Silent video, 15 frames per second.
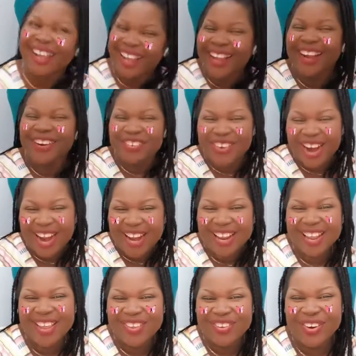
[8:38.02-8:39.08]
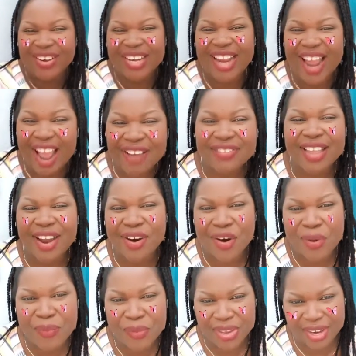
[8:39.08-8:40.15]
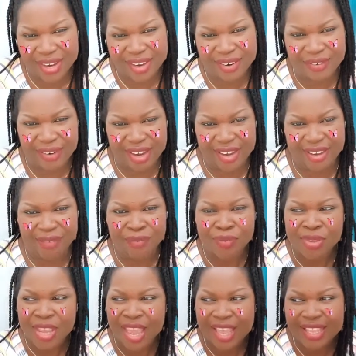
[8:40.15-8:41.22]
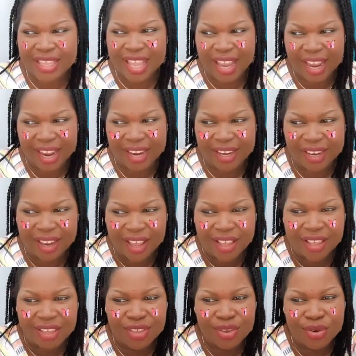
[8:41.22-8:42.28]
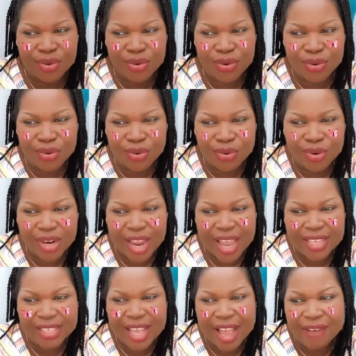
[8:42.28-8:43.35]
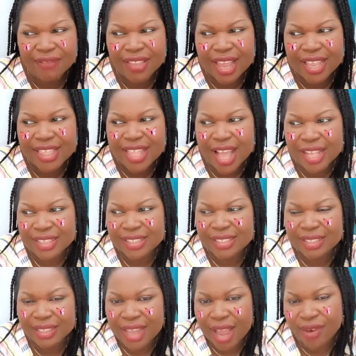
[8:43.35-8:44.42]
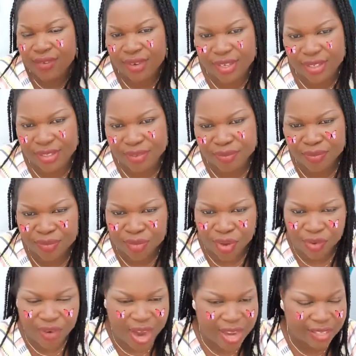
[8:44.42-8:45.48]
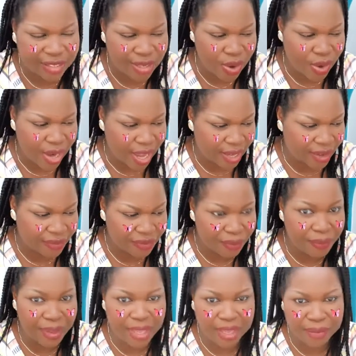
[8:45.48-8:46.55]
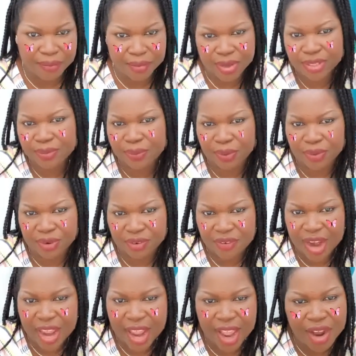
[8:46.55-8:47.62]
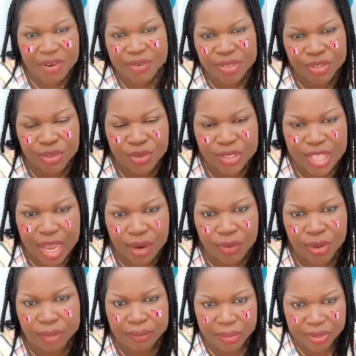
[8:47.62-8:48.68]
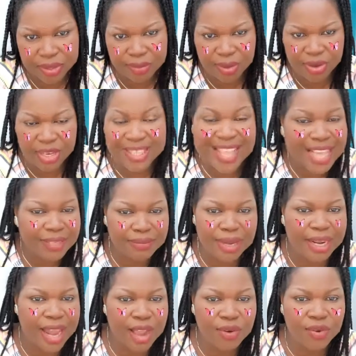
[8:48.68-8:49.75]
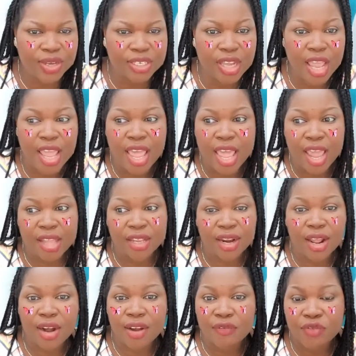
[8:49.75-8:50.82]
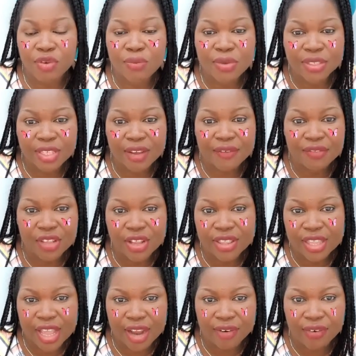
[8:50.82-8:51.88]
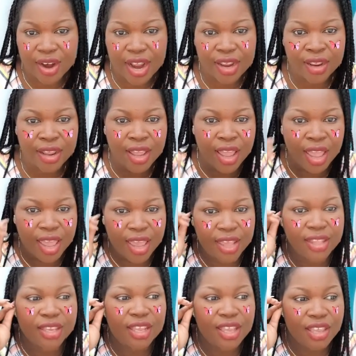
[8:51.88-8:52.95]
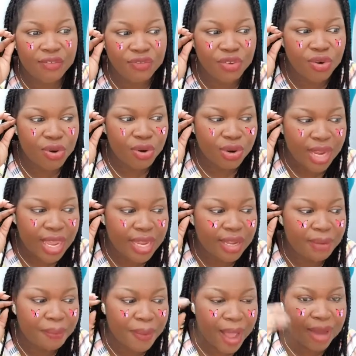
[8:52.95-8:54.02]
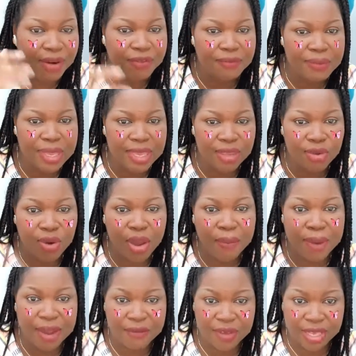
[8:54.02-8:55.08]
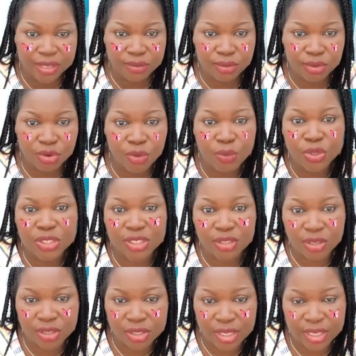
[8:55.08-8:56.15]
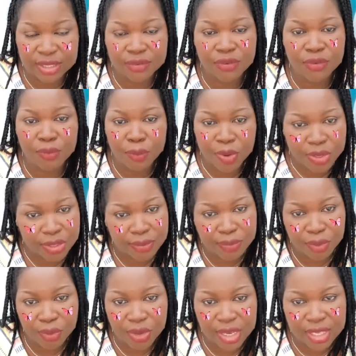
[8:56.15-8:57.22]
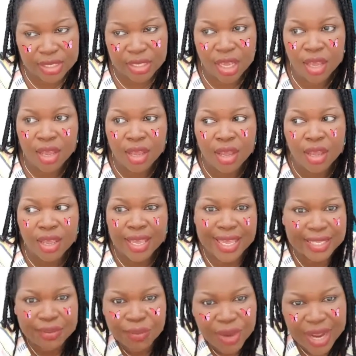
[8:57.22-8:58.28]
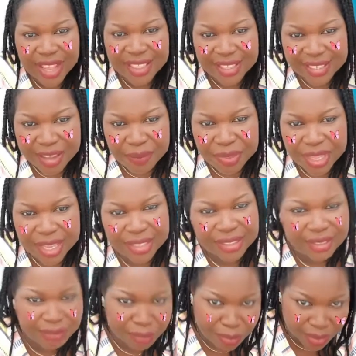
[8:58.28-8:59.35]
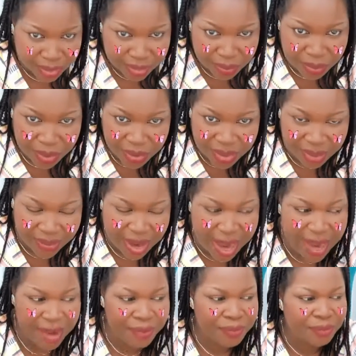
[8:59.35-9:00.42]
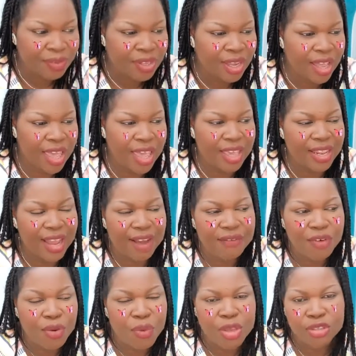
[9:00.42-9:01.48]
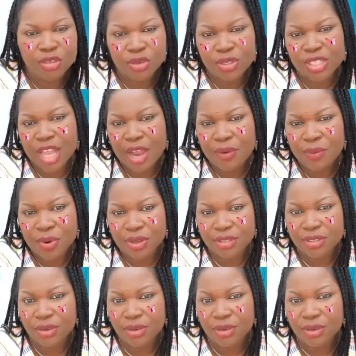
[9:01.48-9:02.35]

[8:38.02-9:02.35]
Right? You already have that community already. And then you guys have like that language. All right, so like for me, boss beauty, right? I always use that word, boss beauty. That's my language, and a lot of you must have known that, right? And if you're like part of me, you're in my Facebook group, which is Successful Boss Beauties. It's more like the same things, boss beauty, right? And I've always used that word.